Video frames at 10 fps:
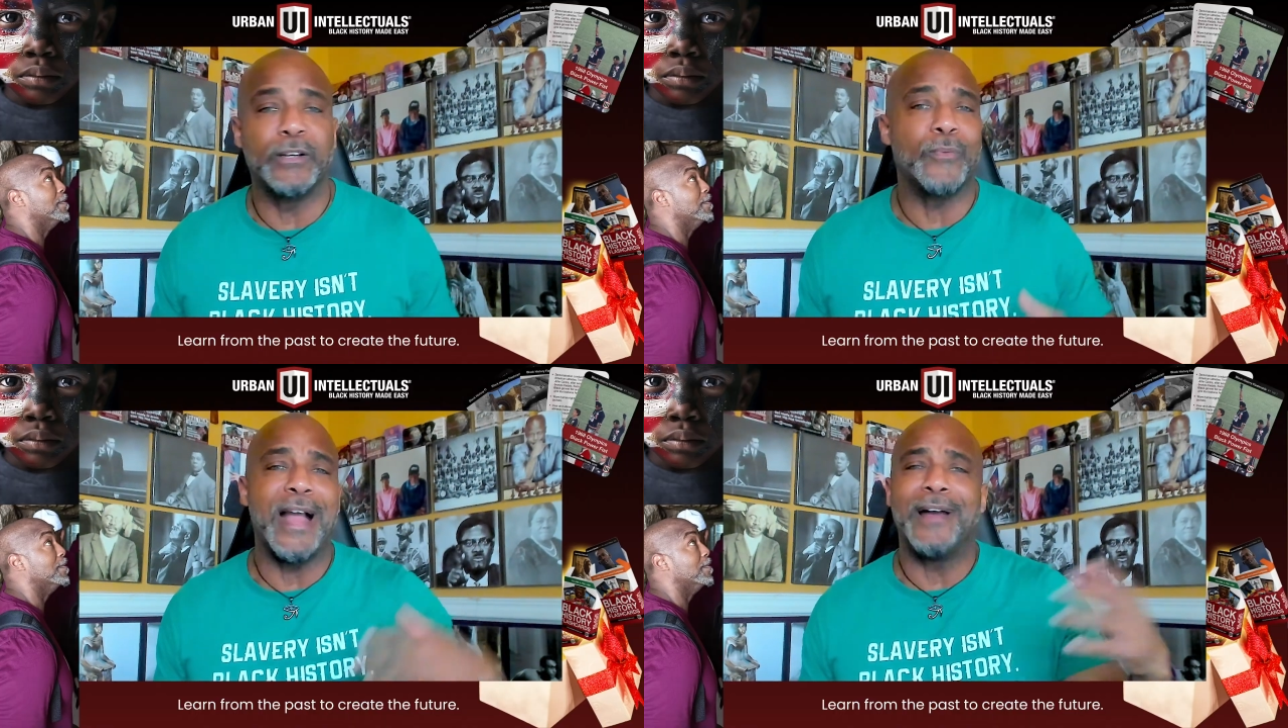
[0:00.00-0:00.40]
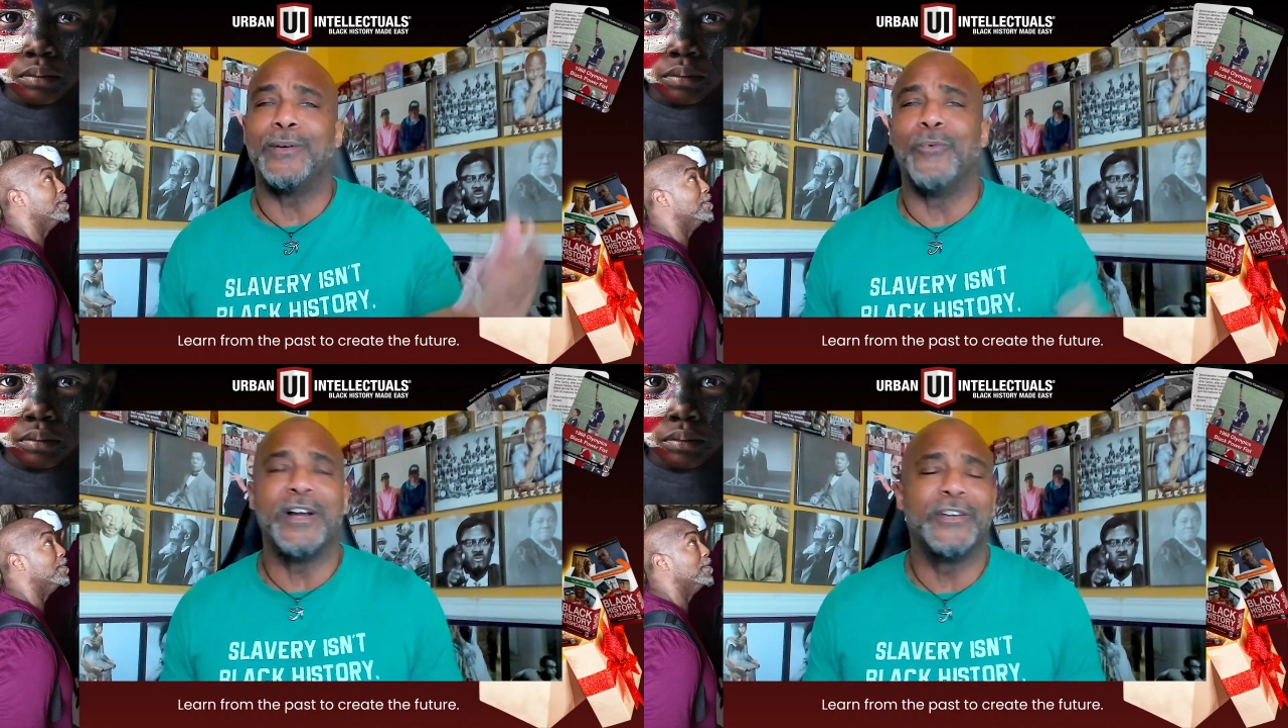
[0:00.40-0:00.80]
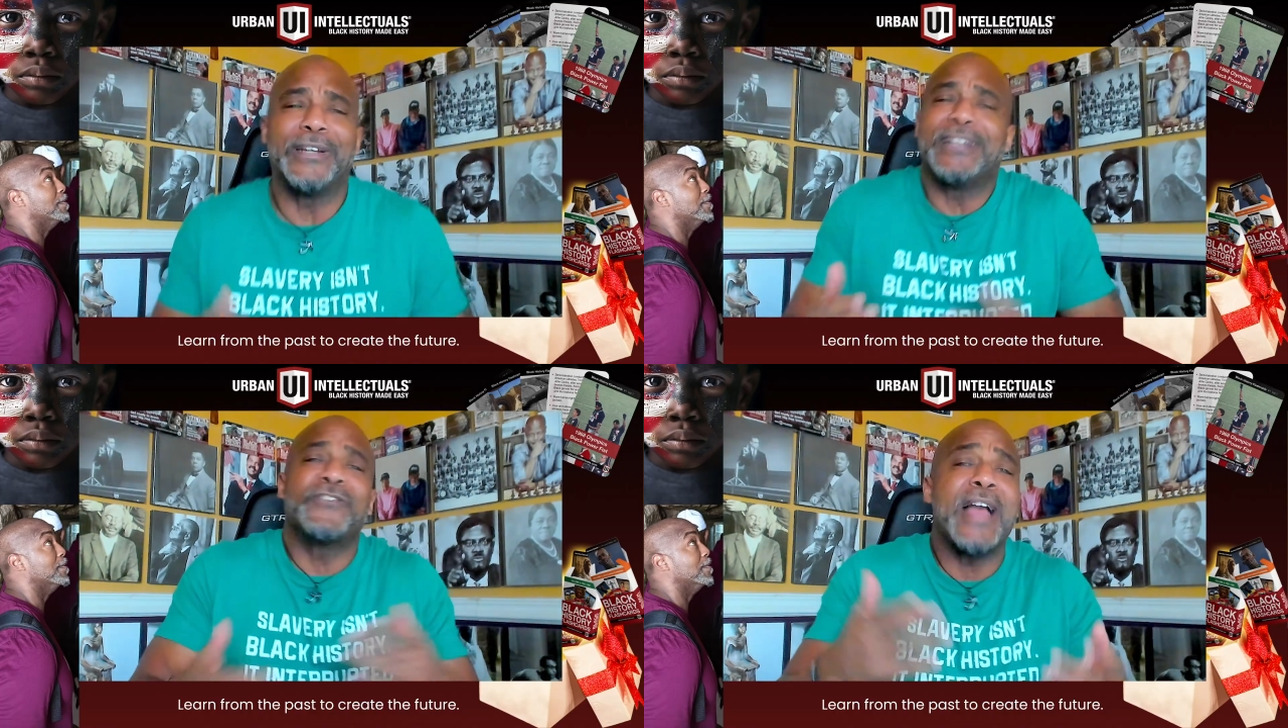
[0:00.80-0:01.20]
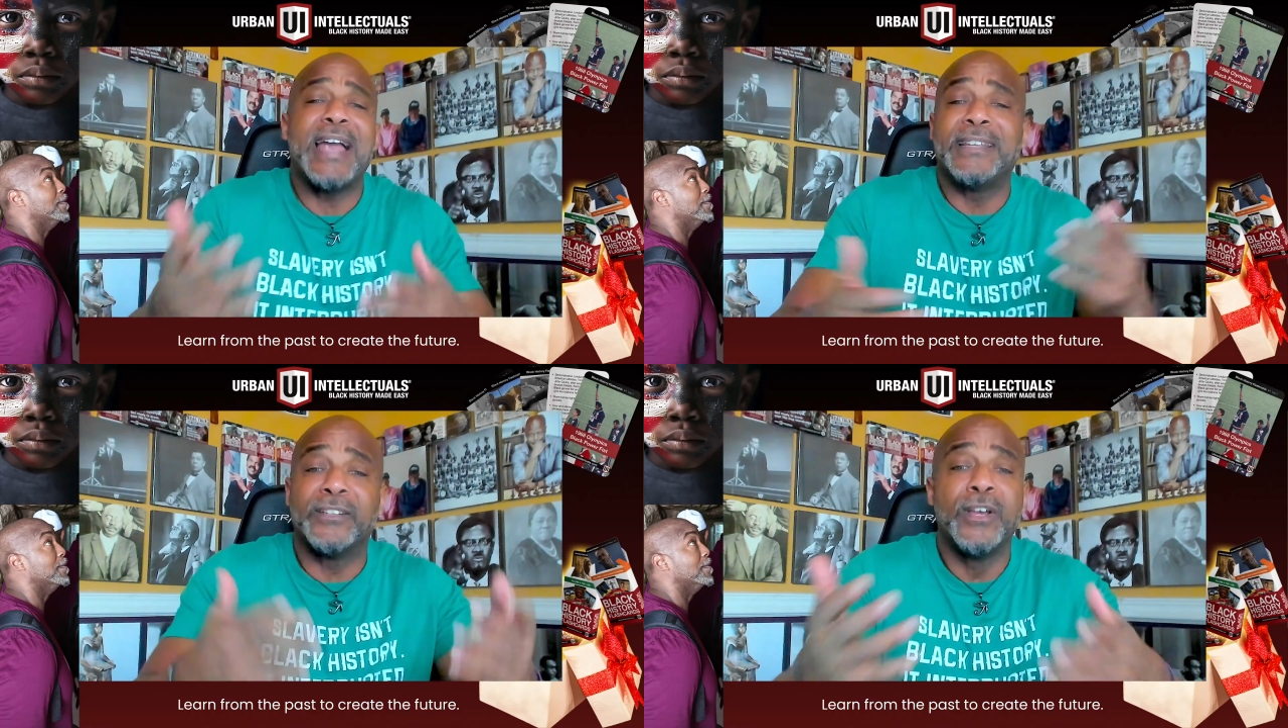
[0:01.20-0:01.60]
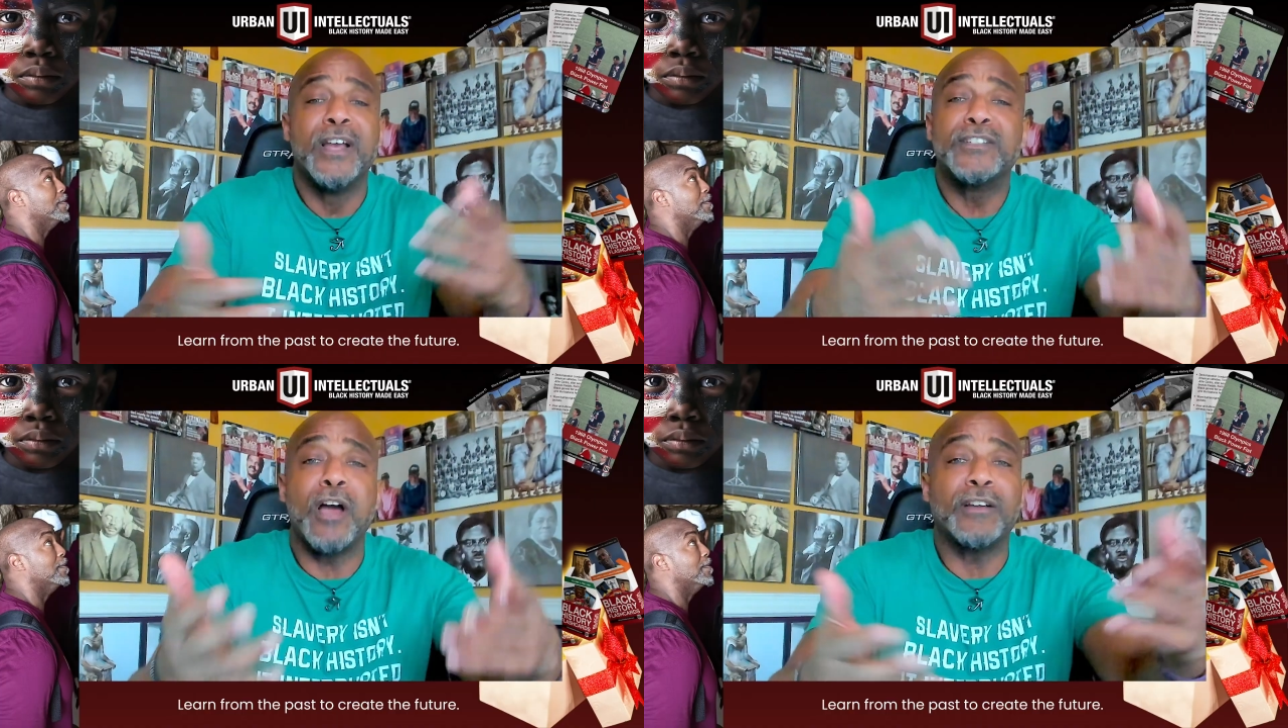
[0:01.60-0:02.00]
around and wondering and trying to
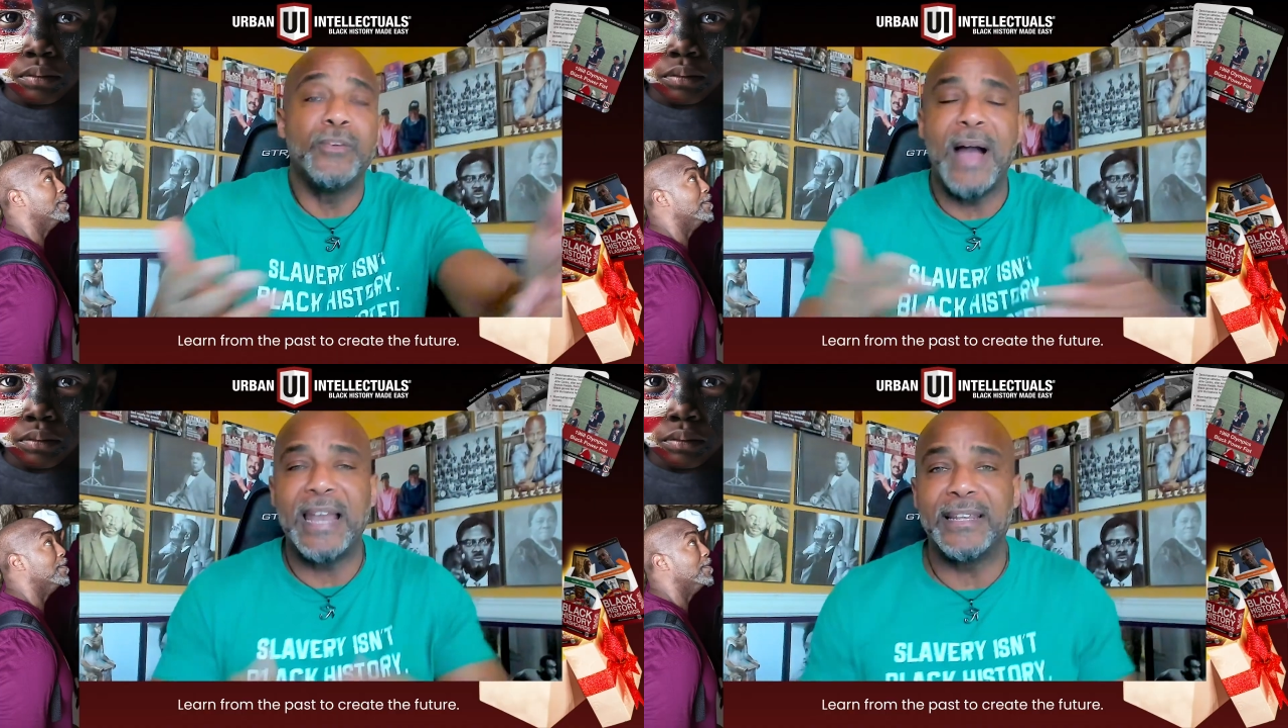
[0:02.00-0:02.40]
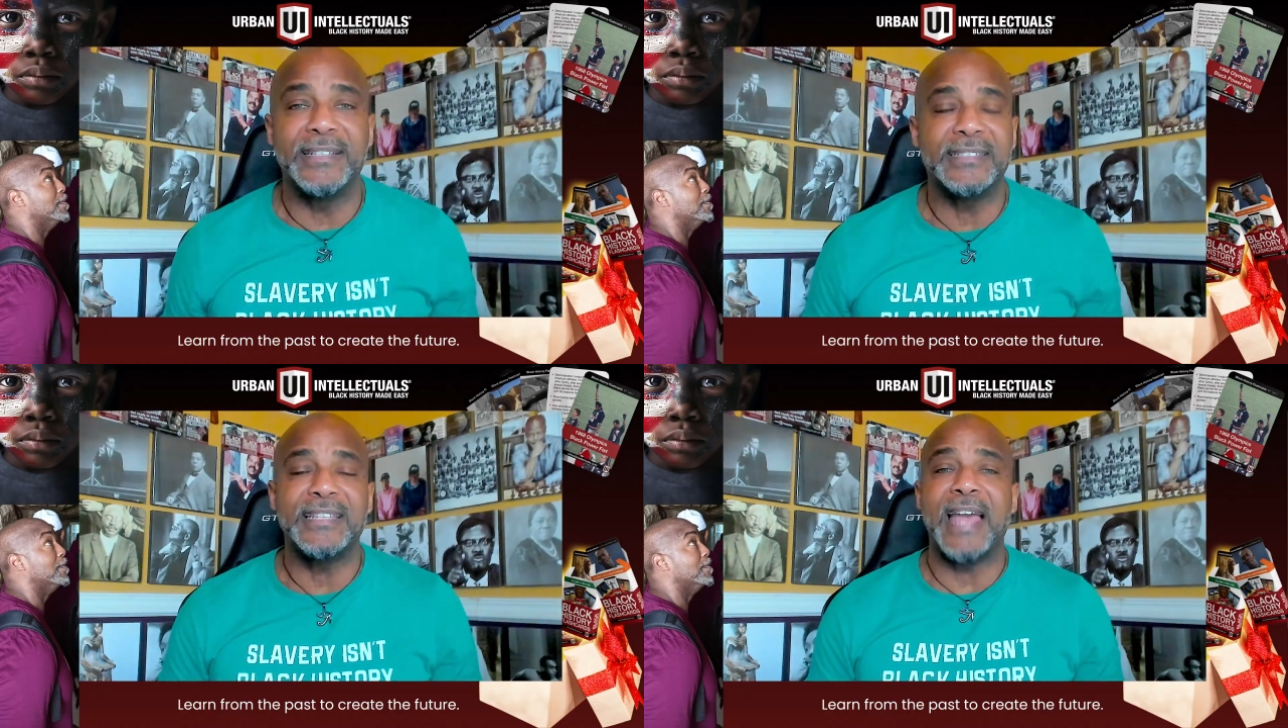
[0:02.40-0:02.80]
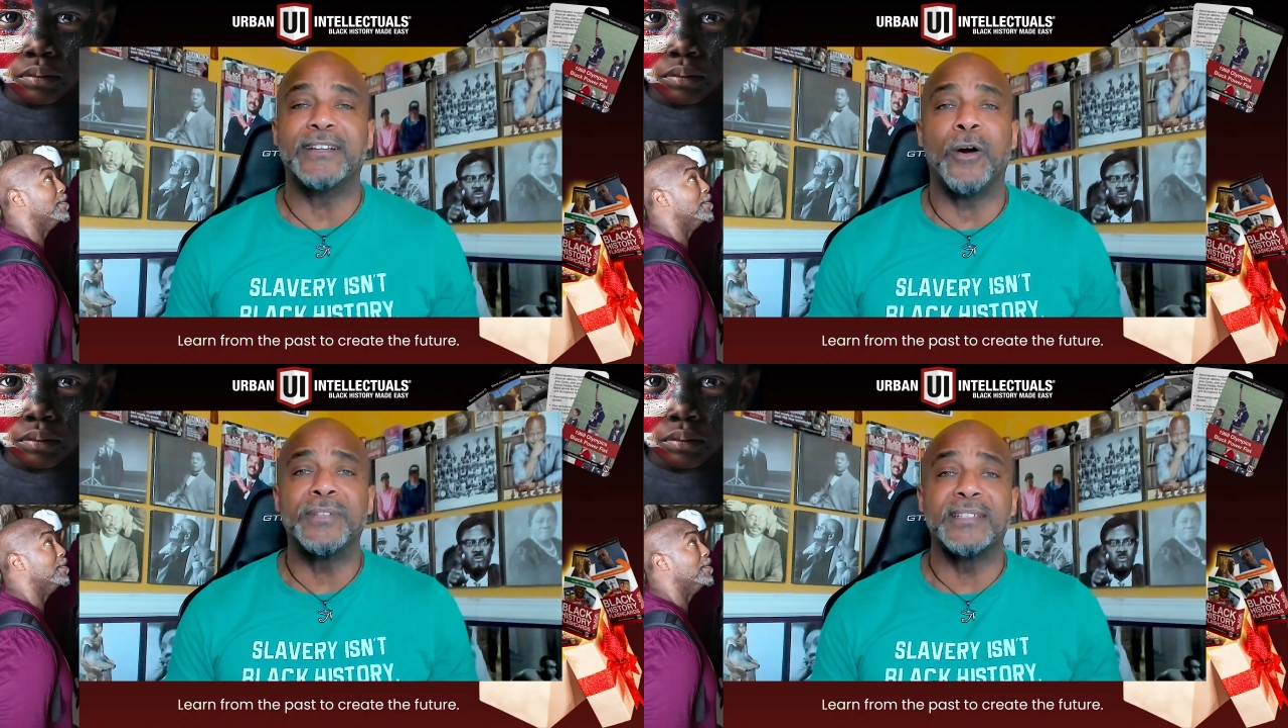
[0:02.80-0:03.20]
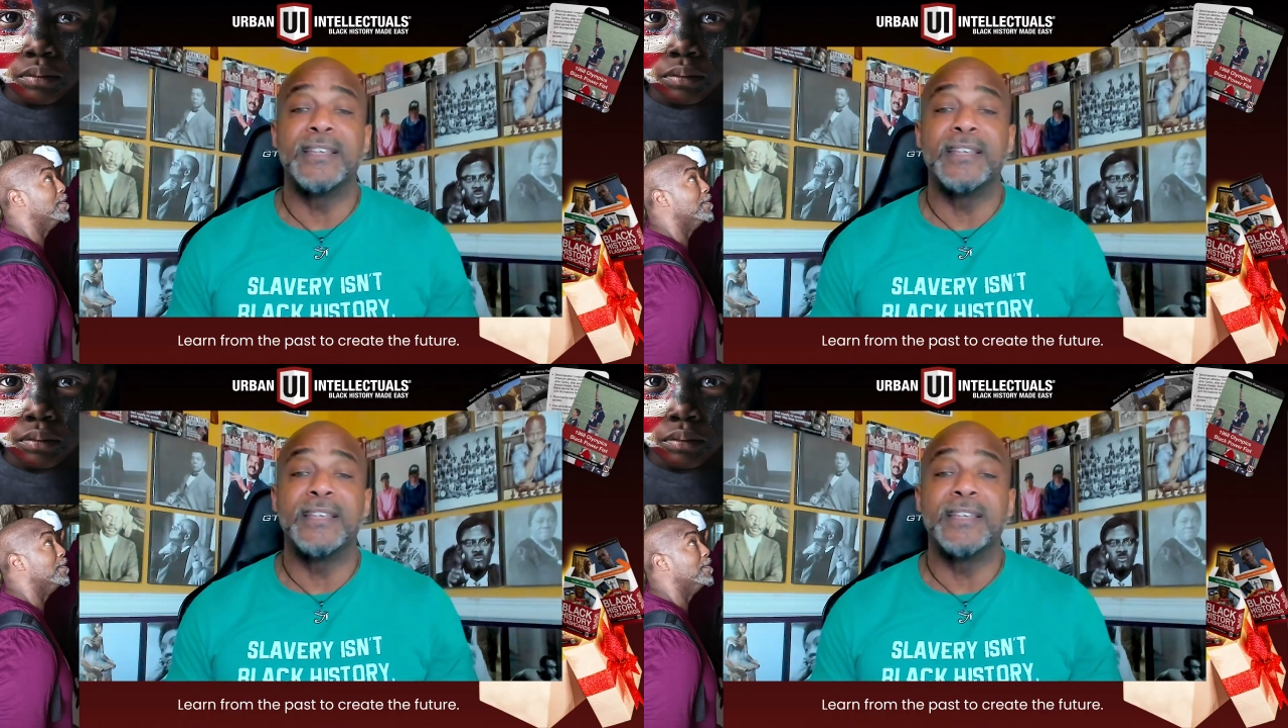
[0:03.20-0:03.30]
talk you out of this psychosis,